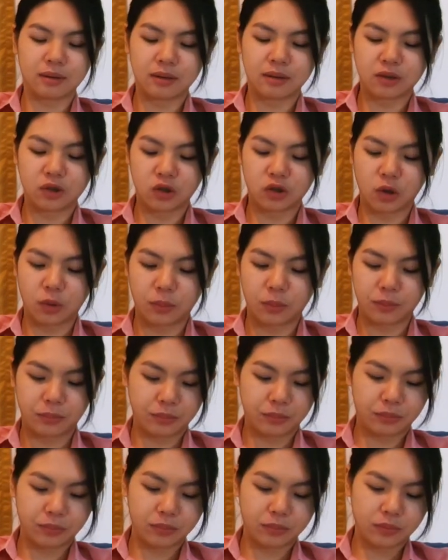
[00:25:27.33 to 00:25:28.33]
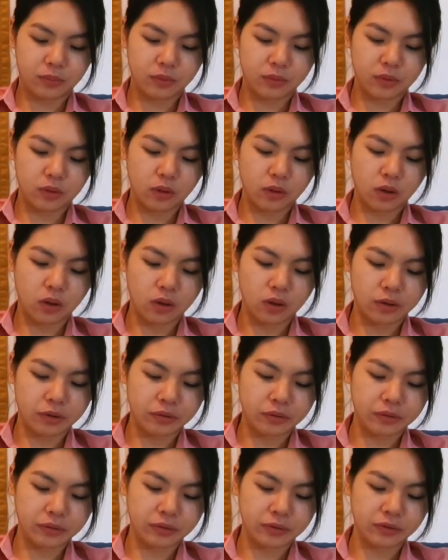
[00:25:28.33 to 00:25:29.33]
shop
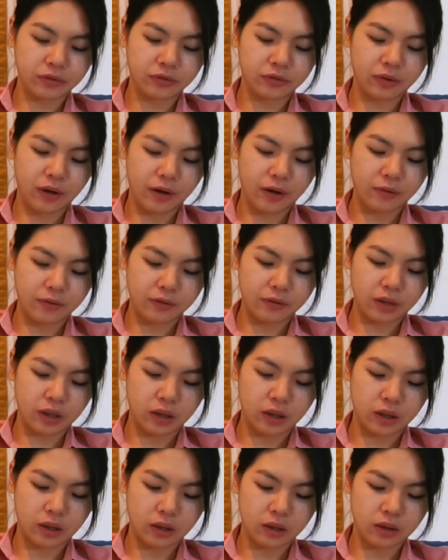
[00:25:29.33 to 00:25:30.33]
on 5 day.